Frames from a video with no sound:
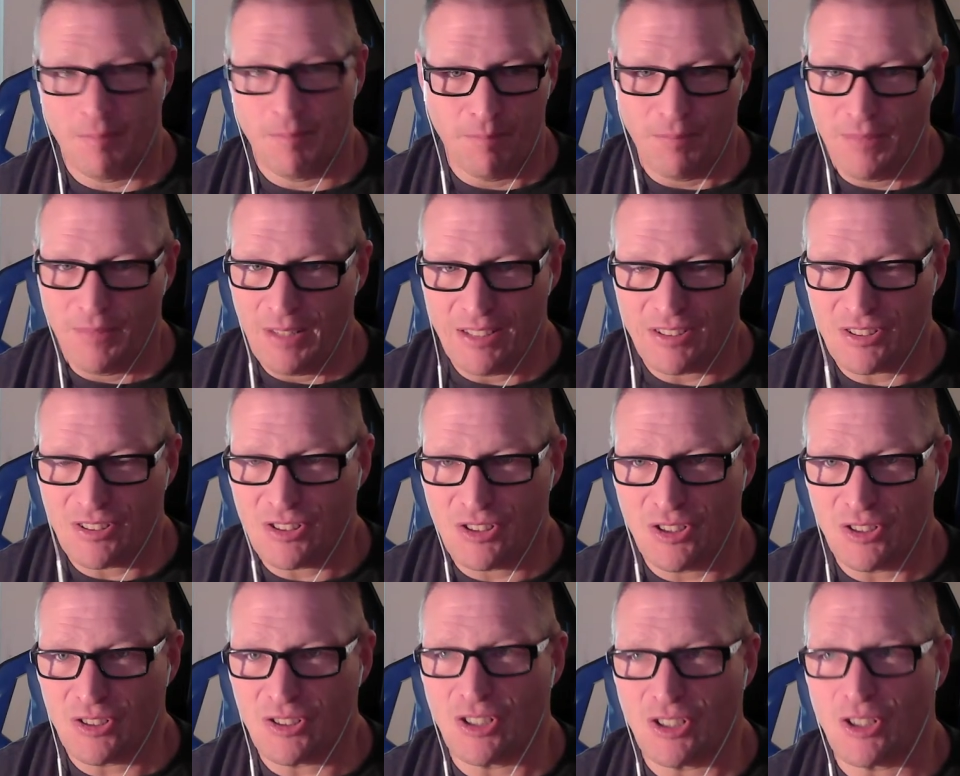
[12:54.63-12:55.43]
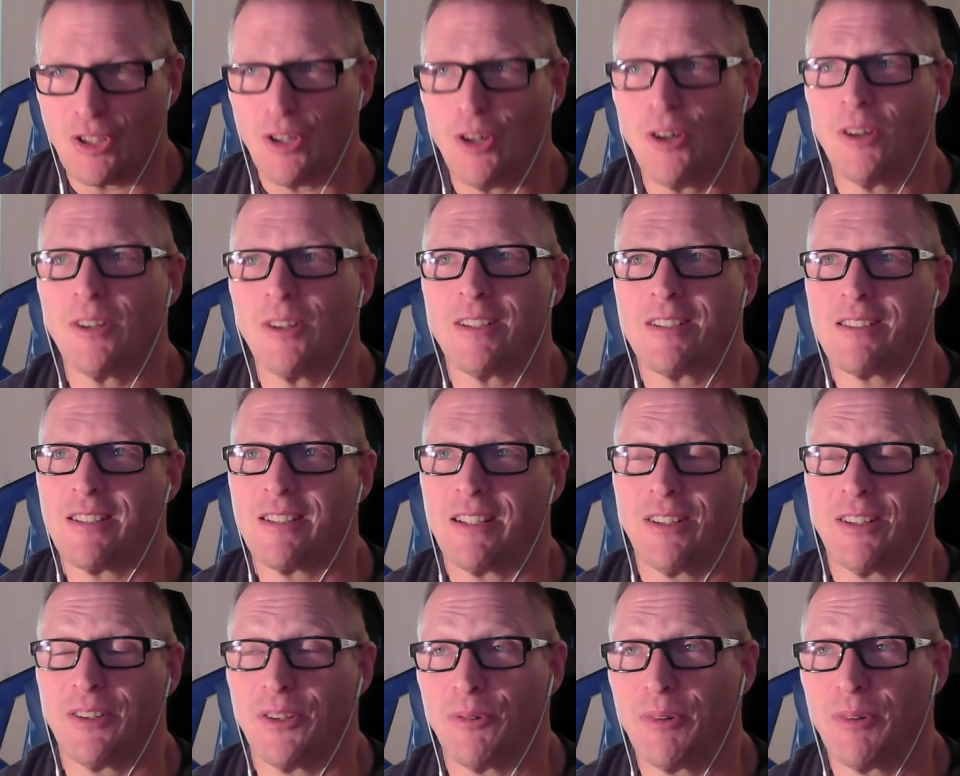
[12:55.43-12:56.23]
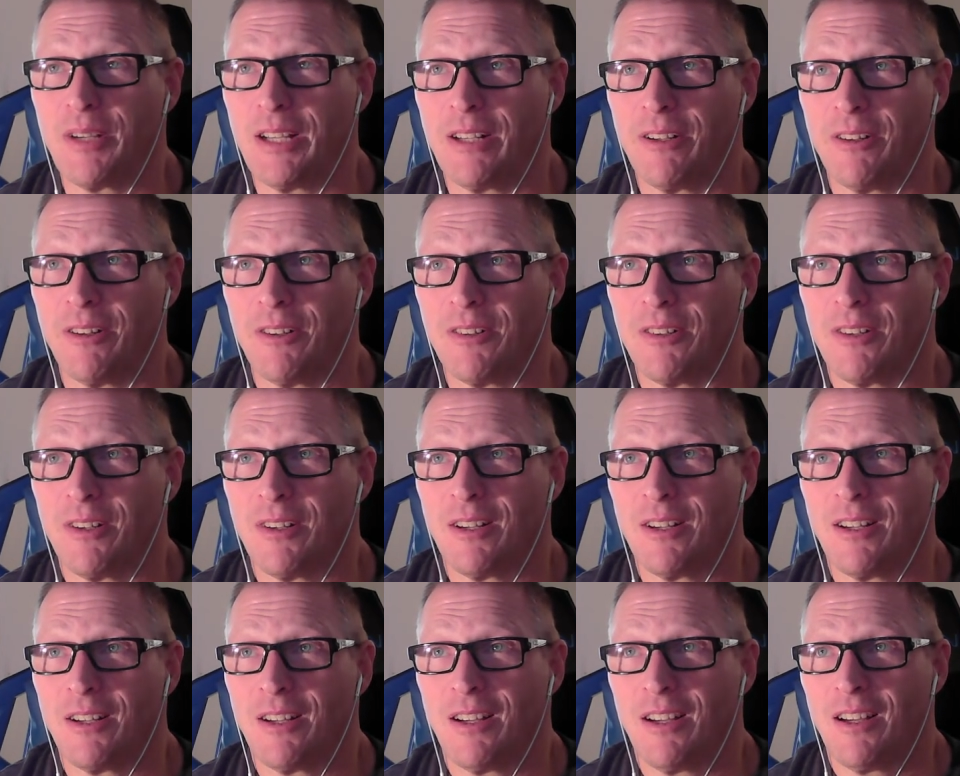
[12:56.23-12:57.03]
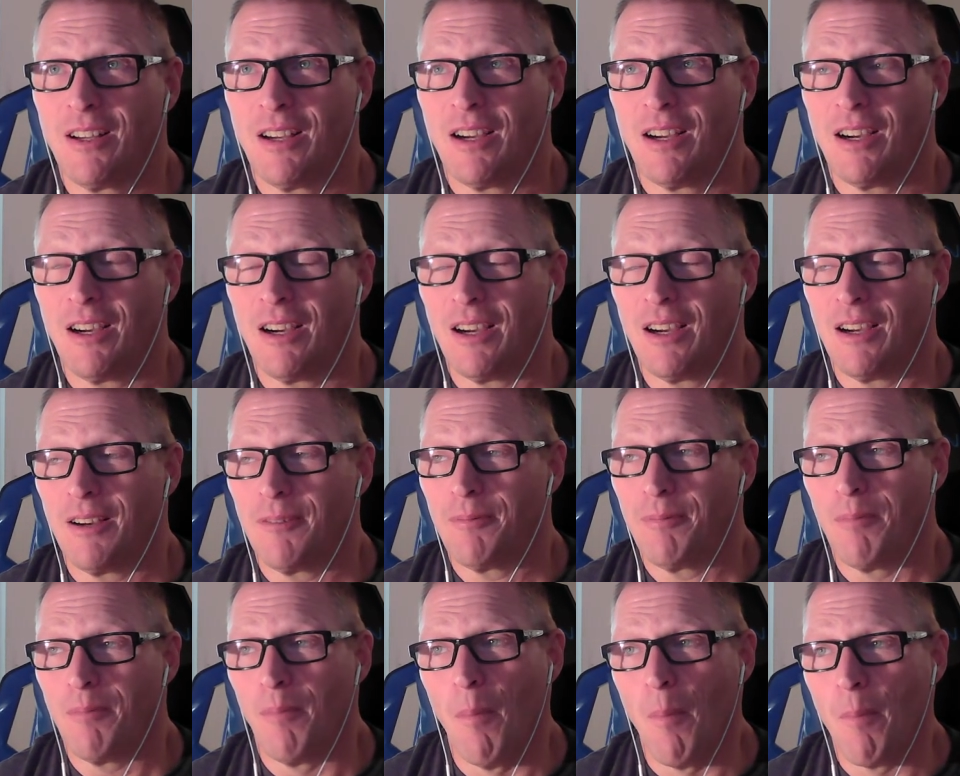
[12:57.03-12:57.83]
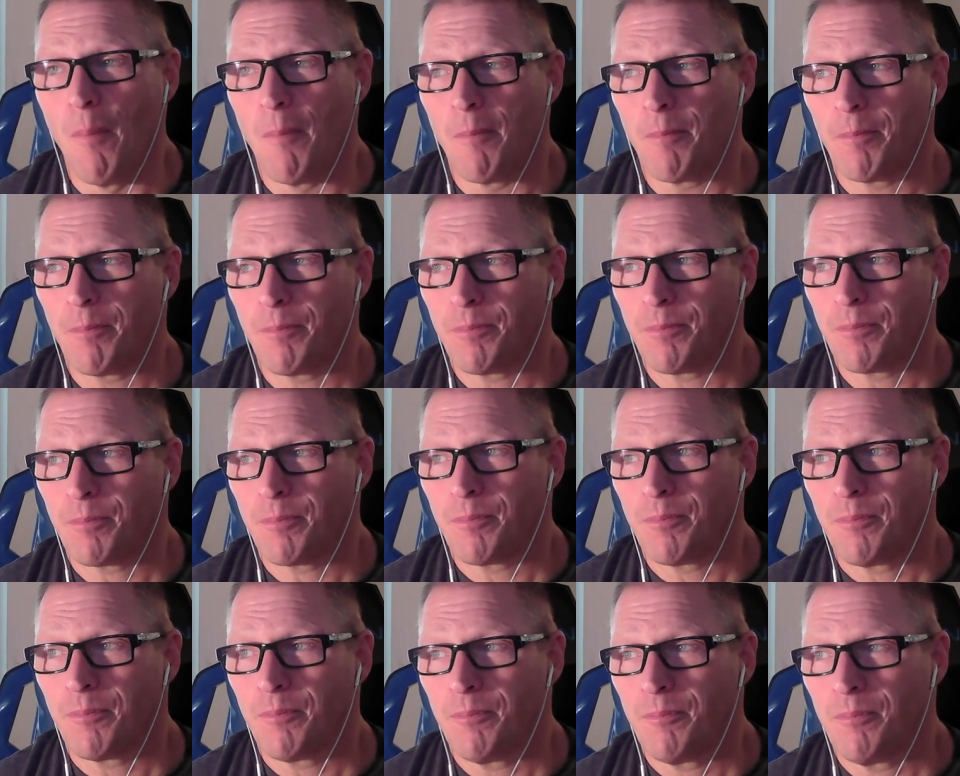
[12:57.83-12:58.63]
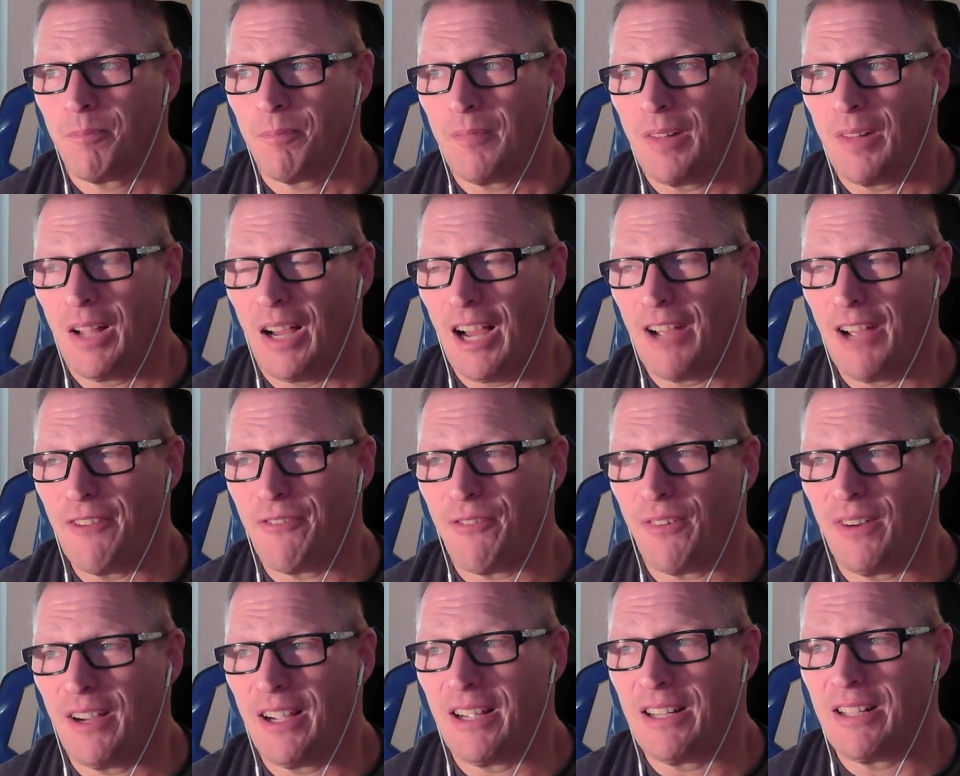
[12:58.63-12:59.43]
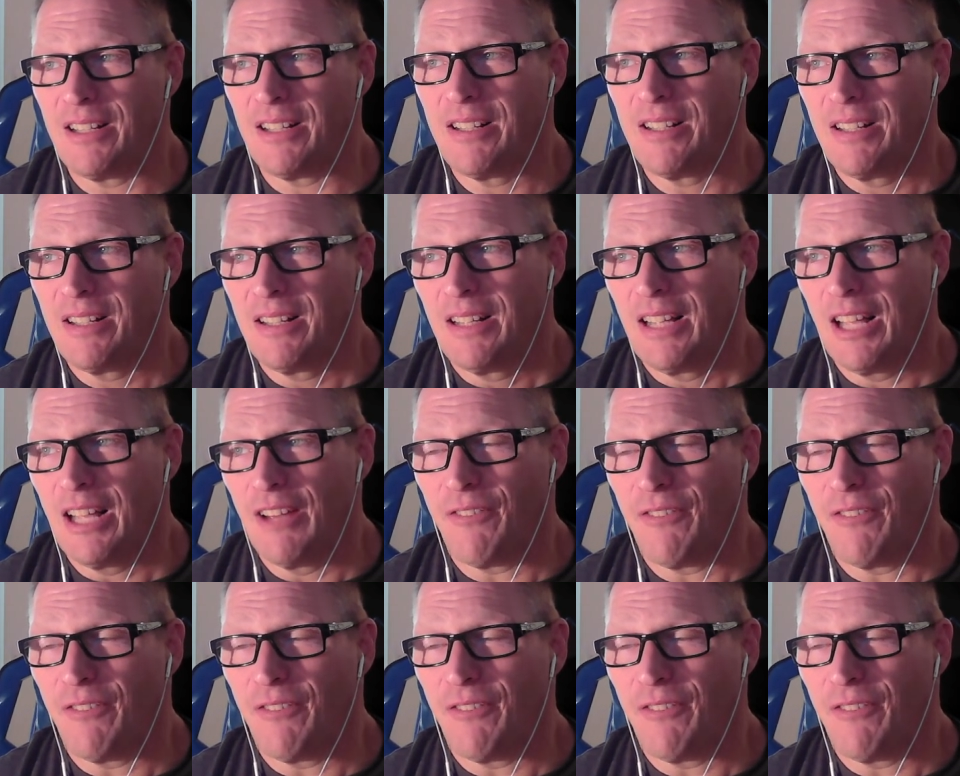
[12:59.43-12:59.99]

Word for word: It's just a courtesy to the reader. Uh, I find if